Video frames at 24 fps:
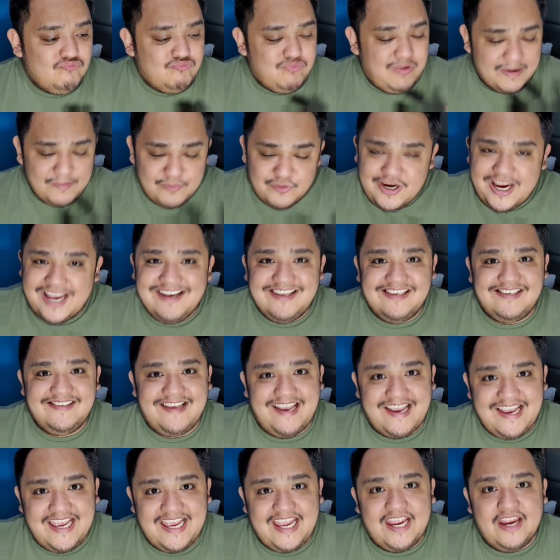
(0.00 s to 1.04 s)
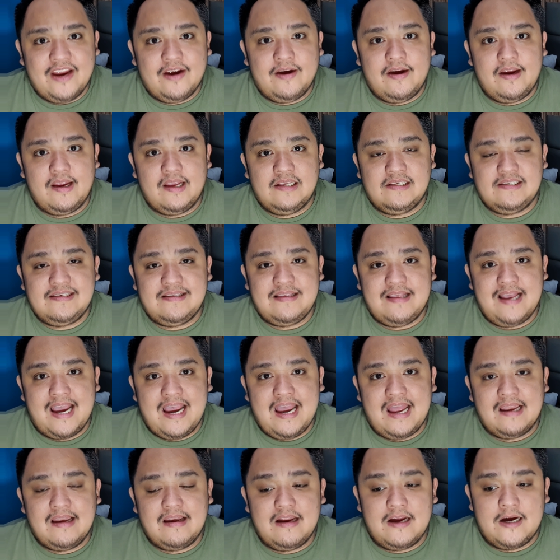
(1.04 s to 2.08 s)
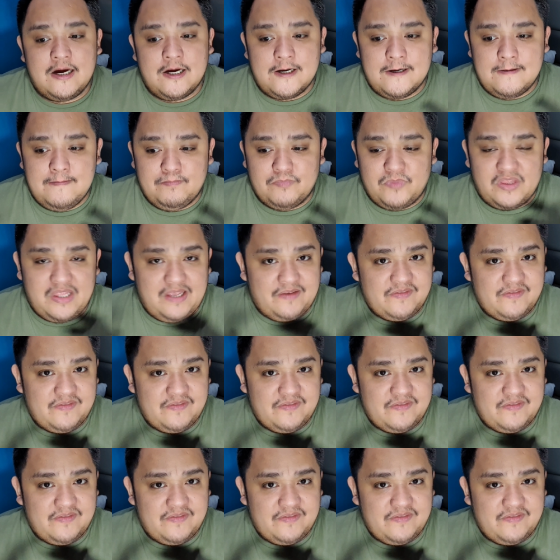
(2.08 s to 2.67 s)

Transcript: what I'm trying to say here is that um,